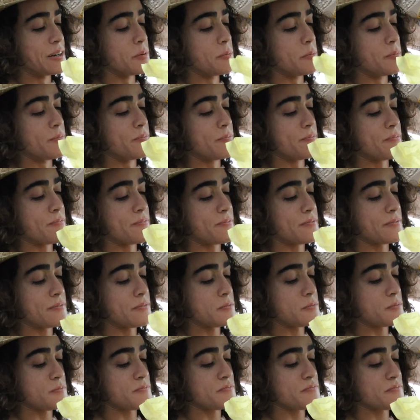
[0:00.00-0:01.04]

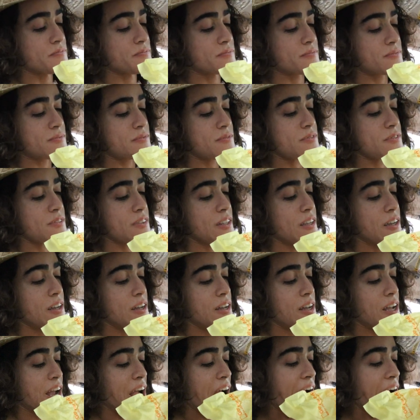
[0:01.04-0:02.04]
No one is speaking in this clip.